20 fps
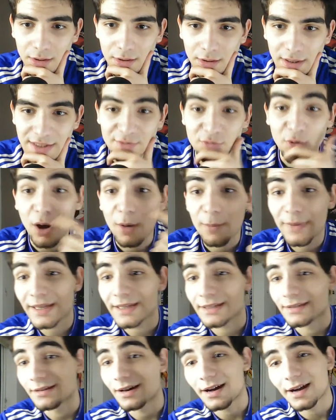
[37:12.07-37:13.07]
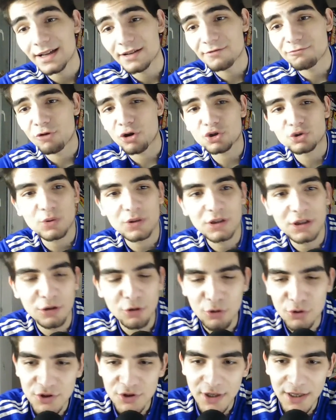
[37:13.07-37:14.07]
That's what I mean. I ain't rocked one in a
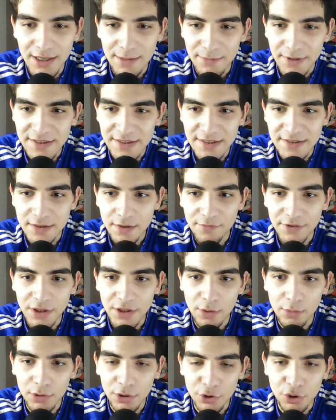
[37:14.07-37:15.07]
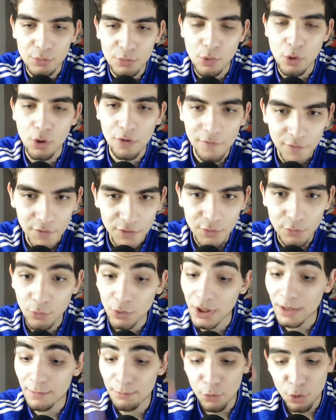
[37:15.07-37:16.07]
long time. This is something that I want to do more often. When
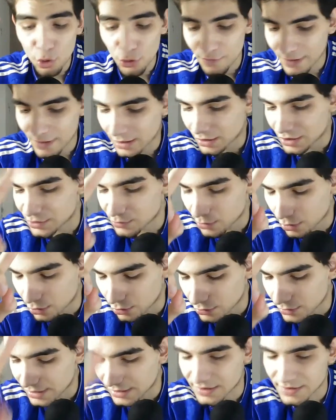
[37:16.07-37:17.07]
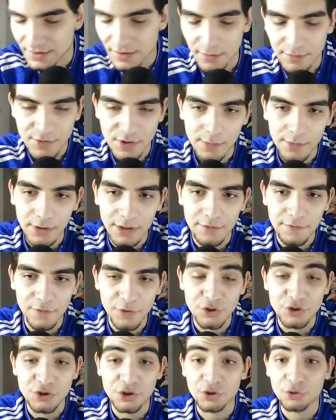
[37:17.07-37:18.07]
I move out as well, in sometime in the
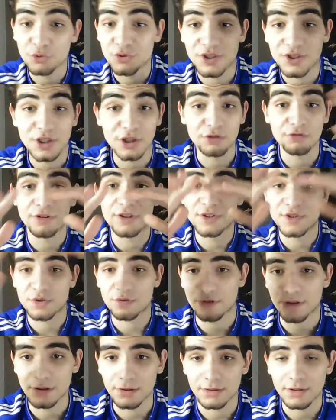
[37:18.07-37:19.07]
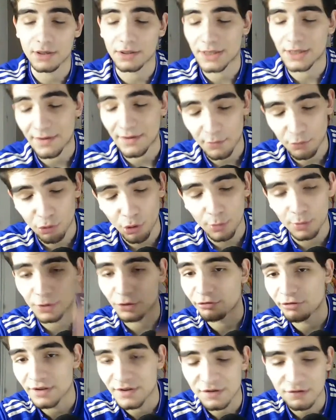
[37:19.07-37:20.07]
future, you'll see green screen. I'm going to have a proper
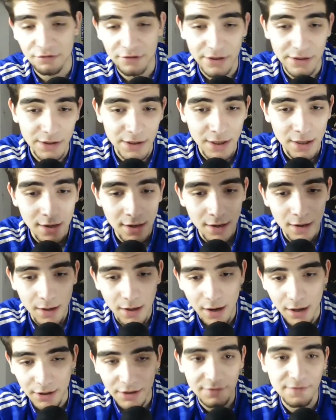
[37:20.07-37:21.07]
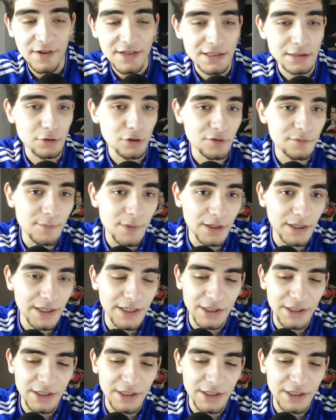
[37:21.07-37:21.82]
green screen. I'm going to invest a lot of money.